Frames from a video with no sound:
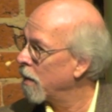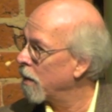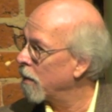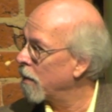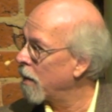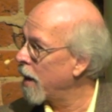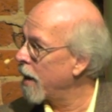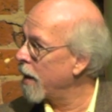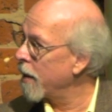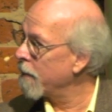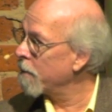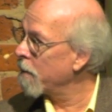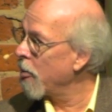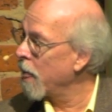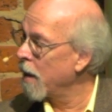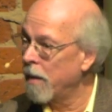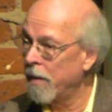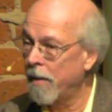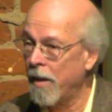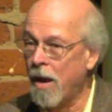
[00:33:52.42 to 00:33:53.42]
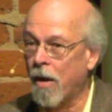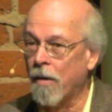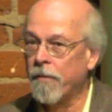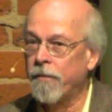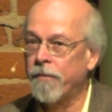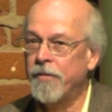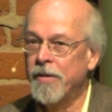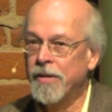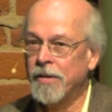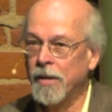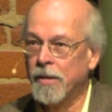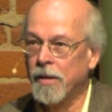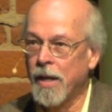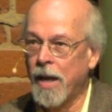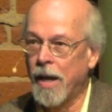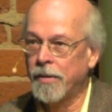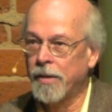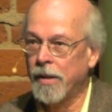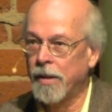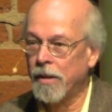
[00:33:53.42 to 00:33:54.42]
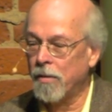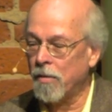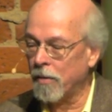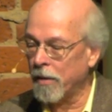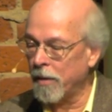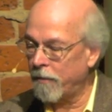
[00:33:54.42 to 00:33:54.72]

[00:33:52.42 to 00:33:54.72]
Okay? They are physically identical.